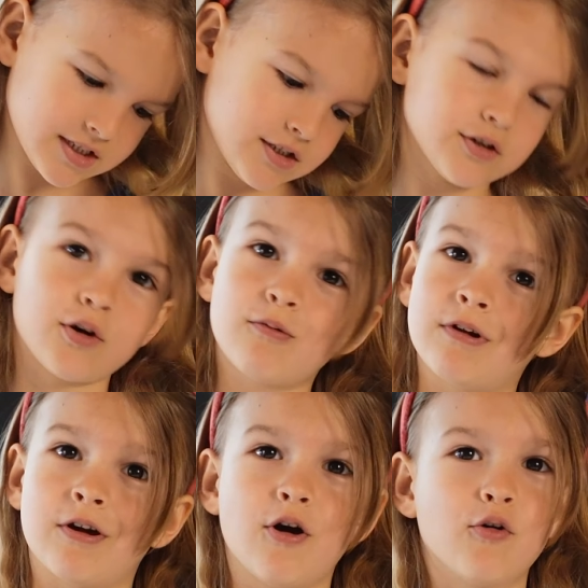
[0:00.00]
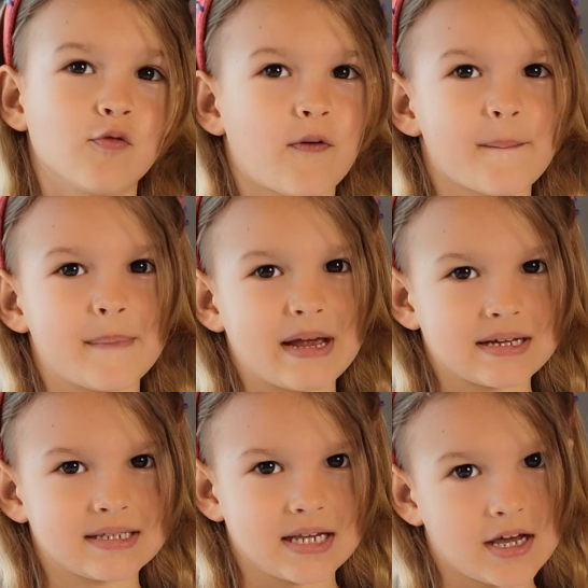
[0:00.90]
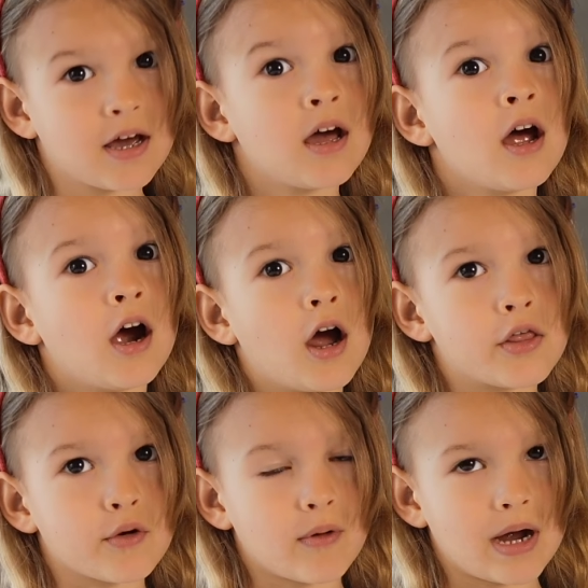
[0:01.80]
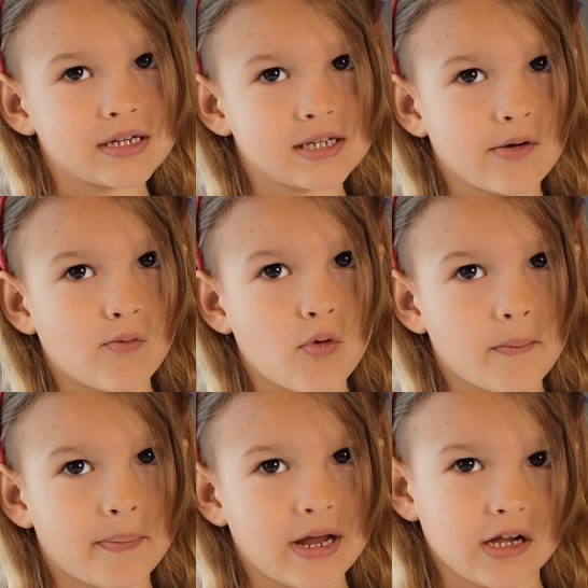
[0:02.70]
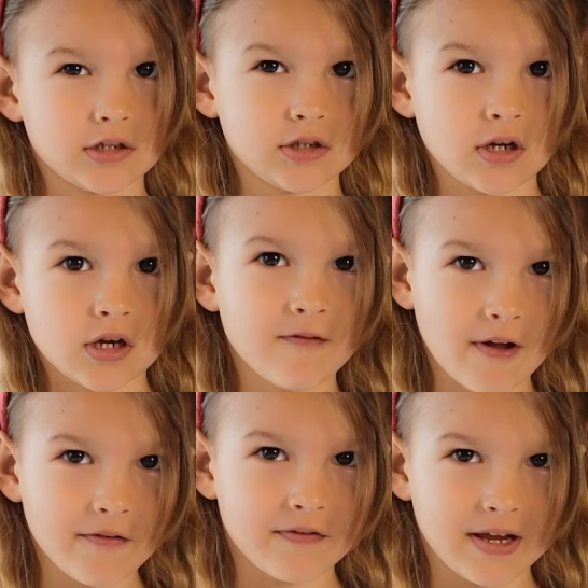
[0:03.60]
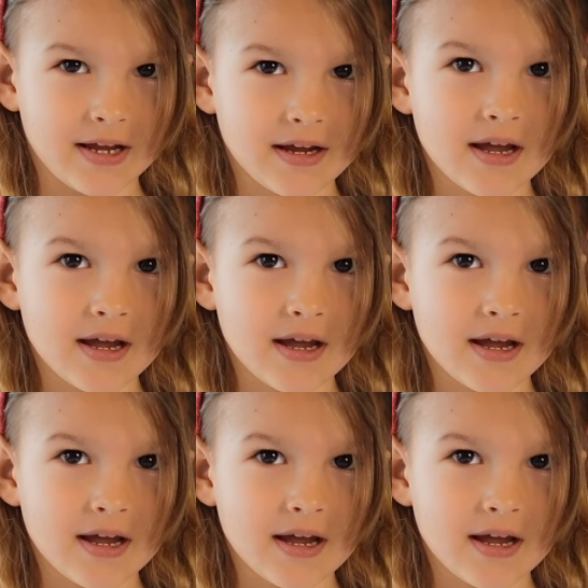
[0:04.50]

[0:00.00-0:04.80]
because you don't want to overmix it otherwise it won't be as fluffy.